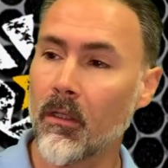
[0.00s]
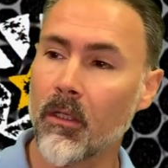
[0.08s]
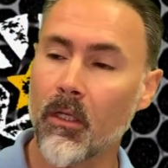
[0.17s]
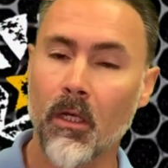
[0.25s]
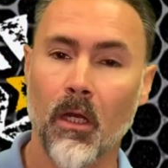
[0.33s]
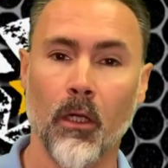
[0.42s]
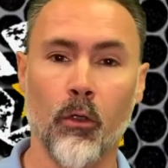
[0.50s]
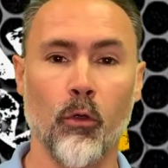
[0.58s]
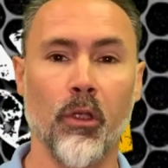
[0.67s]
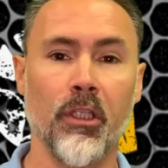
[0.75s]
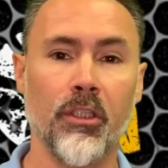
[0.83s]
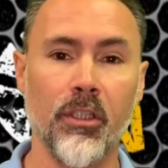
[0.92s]
the
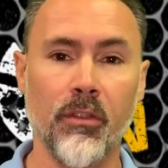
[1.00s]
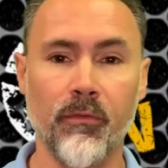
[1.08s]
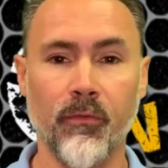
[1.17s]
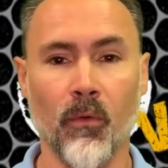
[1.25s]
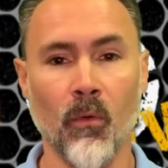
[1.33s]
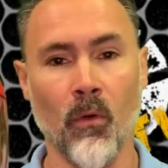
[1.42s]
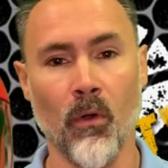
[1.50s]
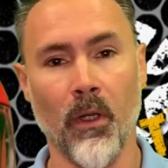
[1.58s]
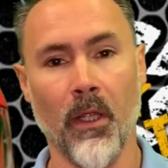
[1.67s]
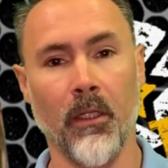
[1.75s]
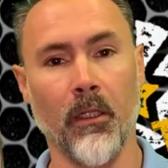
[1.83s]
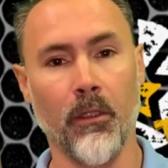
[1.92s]
Cookie
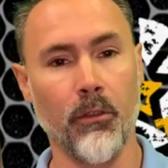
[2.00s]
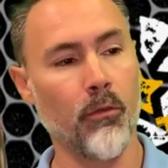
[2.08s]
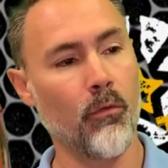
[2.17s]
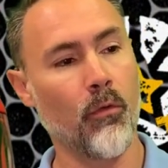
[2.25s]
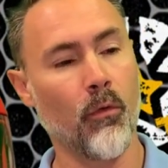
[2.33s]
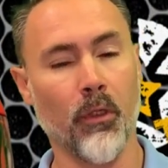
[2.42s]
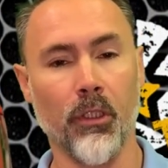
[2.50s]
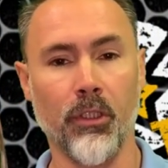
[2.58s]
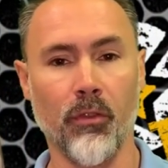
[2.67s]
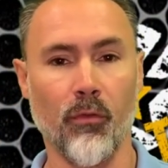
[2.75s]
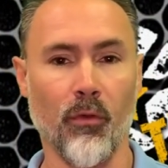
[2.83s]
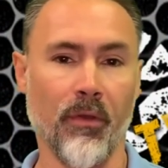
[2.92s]
G4 and the new Cookie
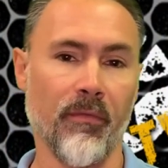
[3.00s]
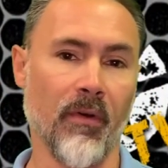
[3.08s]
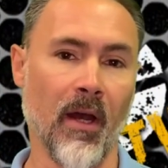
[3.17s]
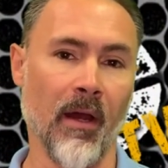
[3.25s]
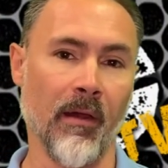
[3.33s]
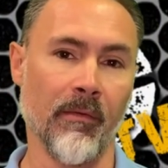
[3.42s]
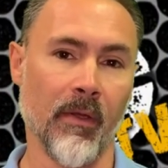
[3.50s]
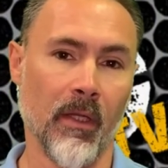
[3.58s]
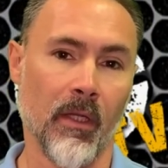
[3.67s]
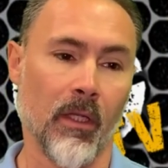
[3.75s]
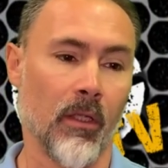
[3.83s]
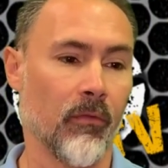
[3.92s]
G35.
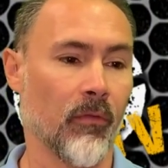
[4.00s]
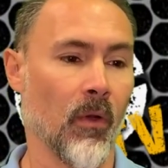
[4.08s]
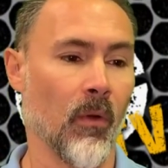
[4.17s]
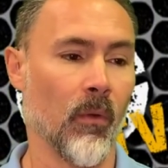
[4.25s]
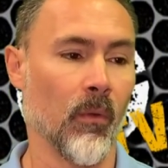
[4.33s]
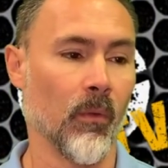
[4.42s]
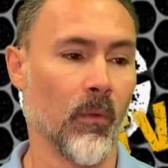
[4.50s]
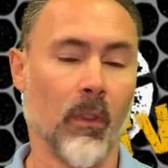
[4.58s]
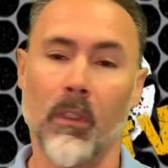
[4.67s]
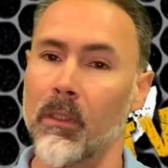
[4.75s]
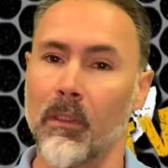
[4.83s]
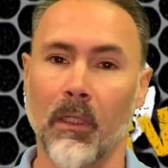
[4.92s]
So
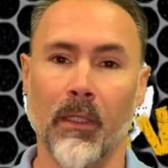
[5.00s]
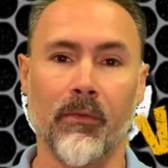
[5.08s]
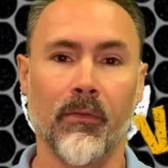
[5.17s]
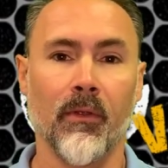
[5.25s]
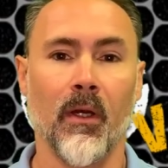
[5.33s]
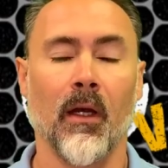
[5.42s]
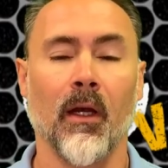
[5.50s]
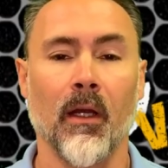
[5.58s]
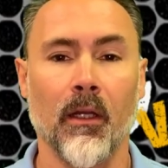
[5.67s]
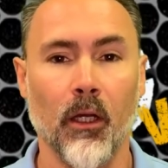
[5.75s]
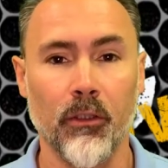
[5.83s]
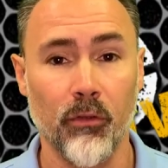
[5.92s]
let's
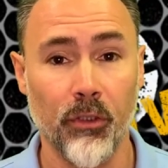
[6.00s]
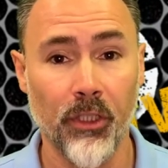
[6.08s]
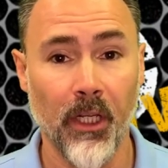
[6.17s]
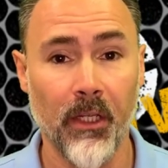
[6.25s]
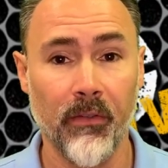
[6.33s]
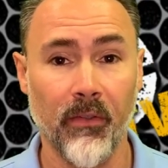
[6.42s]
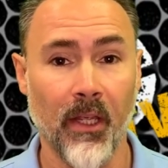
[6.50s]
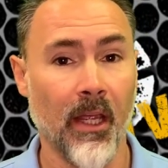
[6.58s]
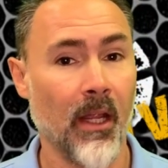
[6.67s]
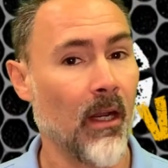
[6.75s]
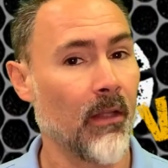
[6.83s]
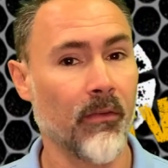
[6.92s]
cut to a chase
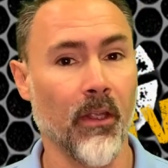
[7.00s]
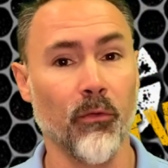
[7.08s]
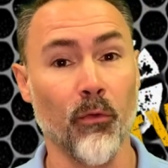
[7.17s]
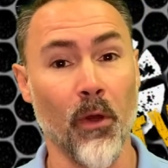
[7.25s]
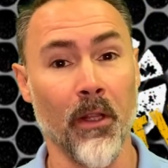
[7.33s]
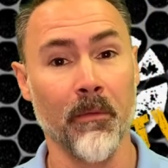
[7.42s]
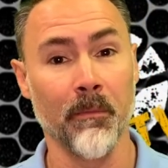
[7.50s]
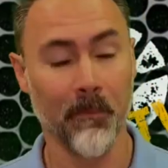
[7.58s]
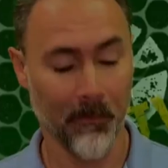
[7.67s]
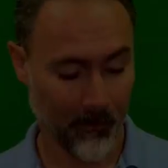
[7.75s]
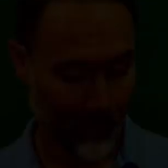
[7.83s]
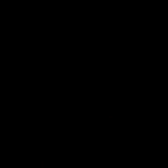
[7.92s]
and let's get to it.
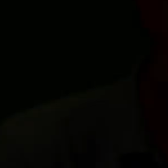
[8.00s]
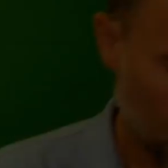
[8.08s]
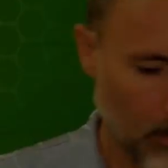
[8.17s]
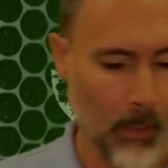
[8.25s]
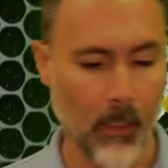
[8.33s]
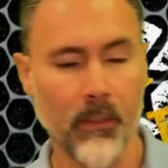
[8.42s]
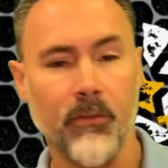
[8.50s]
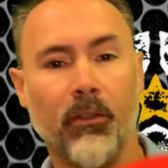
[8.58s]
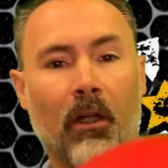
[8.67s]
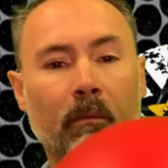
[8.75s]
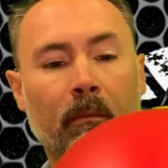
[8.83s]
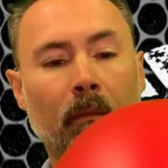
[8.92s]
All right, let's
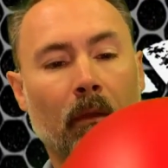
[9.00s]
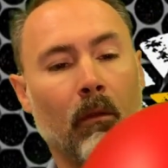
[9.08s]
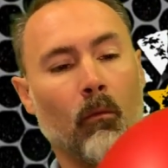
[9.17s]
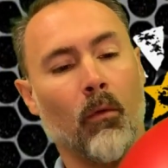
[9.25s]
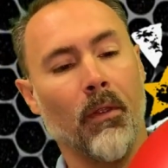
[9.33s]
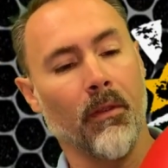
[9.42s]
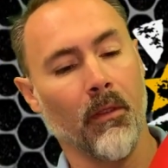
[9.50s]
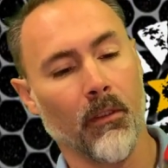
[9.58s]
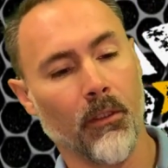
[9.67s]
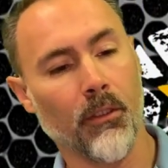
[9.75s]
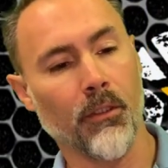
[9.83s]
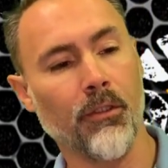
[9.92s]
start with
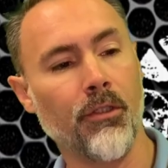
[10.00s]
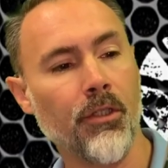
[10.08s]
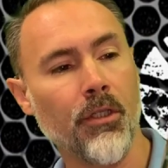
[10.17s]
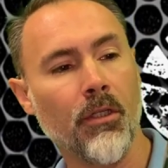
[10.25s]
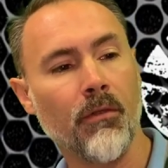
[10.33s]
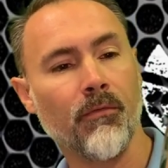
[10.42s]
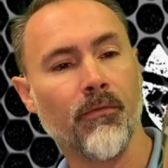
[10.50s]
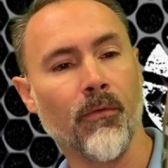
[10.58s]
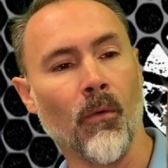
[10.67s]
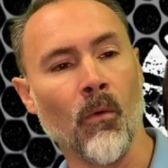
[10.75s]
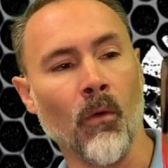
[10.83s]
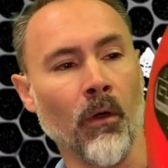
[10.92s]
the
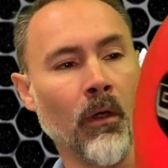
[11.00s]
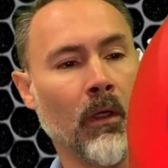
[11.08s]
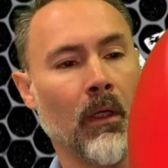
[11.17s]
G4.